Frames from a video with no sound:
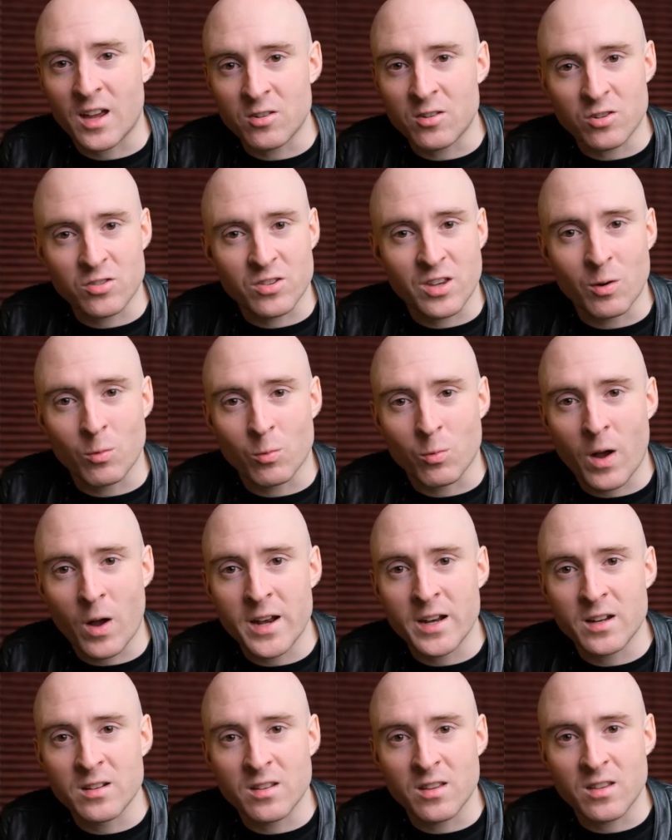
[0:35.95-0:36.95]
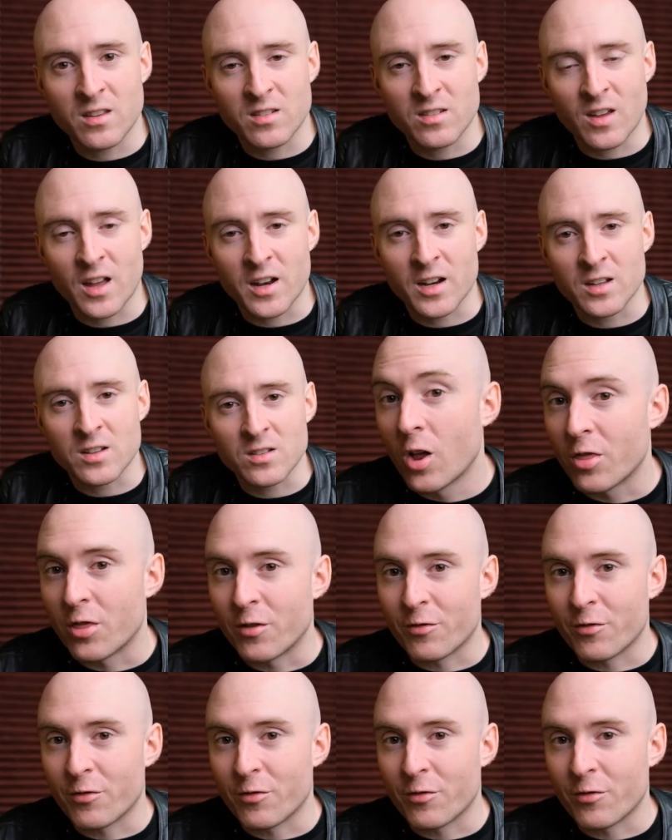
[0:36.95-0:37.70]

and just get right into the settings.